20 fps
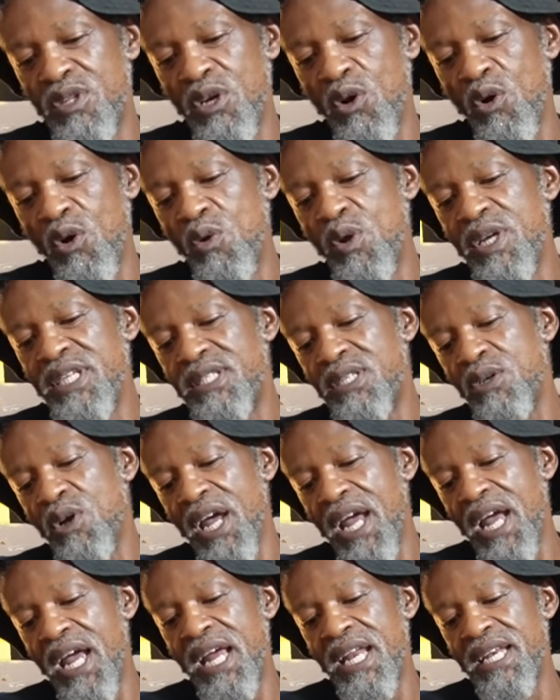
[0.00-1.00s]
always
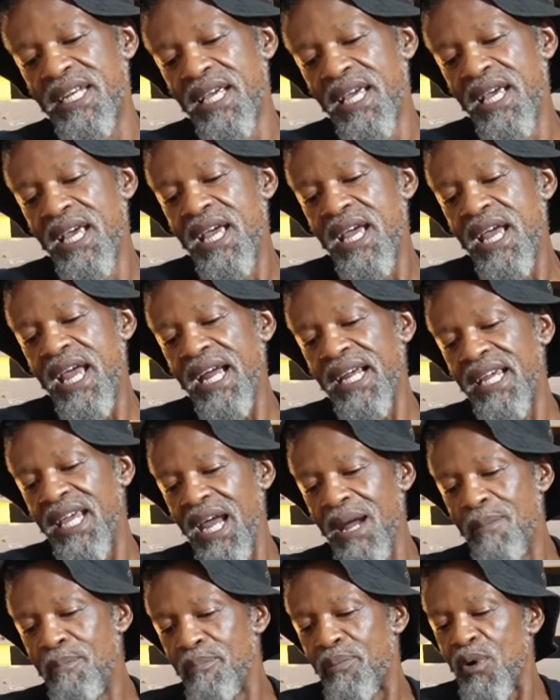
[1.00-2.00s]
had a
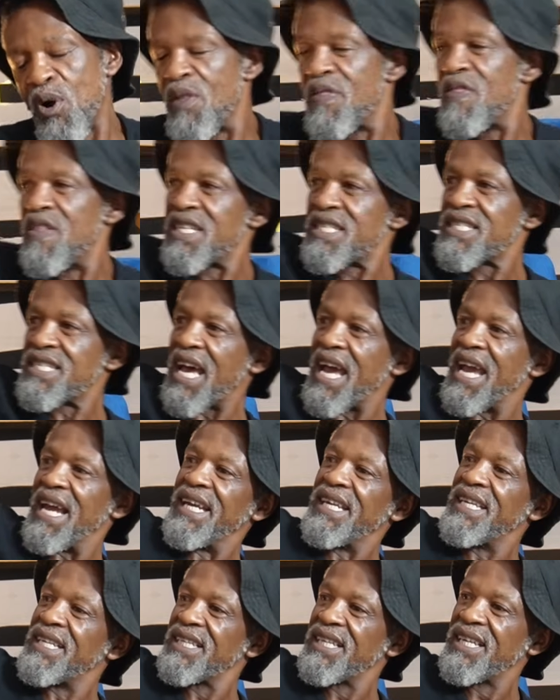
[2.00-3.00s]
camp on the
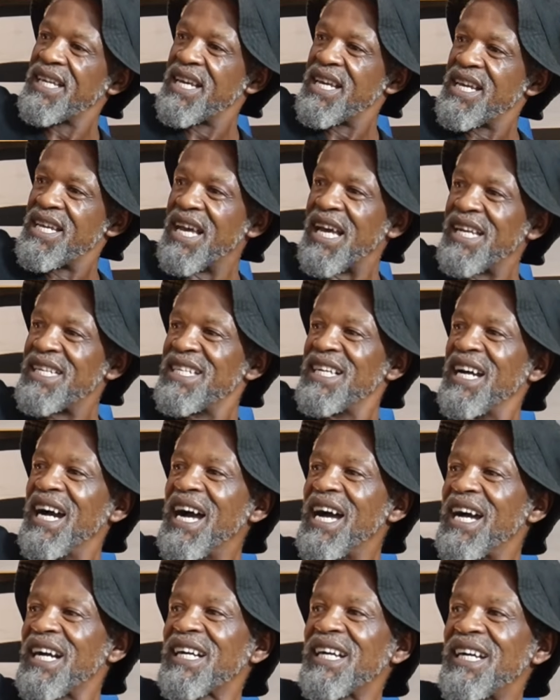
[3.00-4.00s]
side,
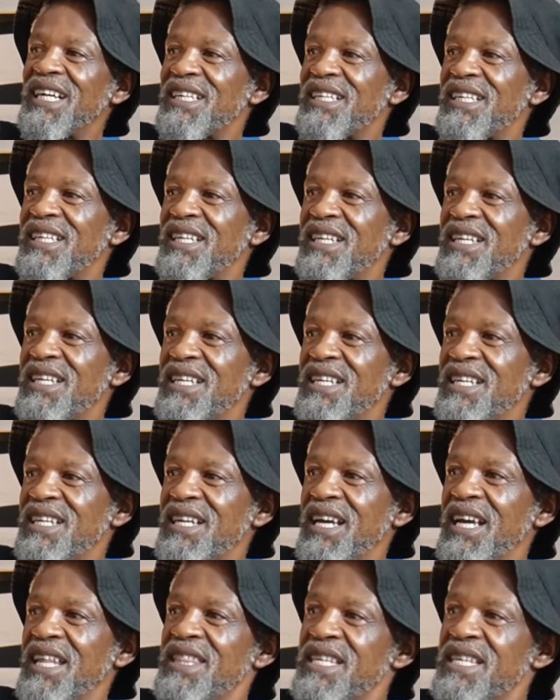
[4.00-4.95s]
Yadingaka. And